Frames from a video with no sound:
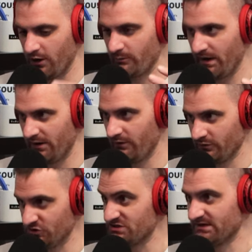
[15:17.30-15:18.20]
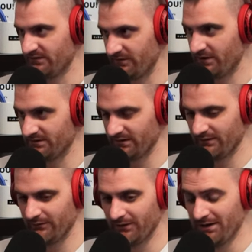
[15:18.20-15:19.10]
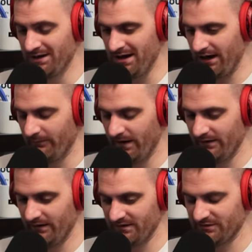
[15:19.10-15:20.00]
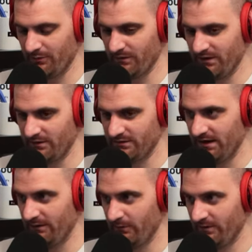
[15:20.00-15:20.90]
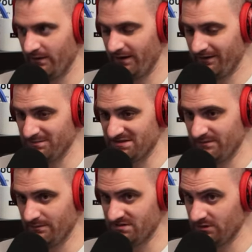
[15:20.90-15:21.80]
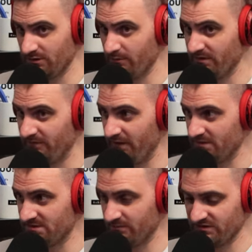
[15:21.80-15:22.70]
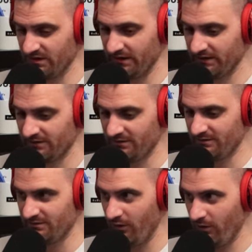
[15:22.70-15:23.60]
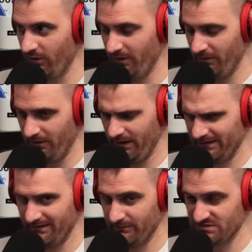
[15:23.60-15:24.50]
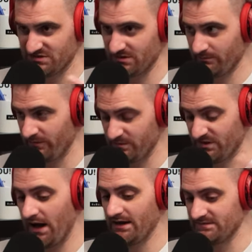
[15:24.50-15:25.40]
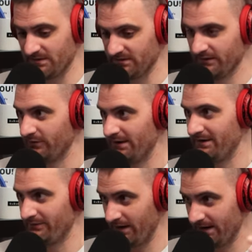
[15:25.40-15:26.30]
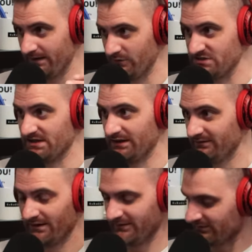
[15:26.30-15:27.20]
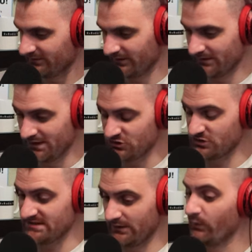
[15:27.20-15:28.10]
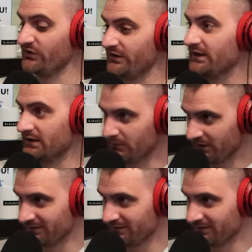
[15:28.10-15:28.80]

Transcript: panel, they'll just get the ferritin level. Um, I, I saw one the other day where the MCV was a little low, but the ferritin was like eh, it was some it was the highest ferritin level I'd ever, I'd ever seen, and the, turns out it wasn't the anemia,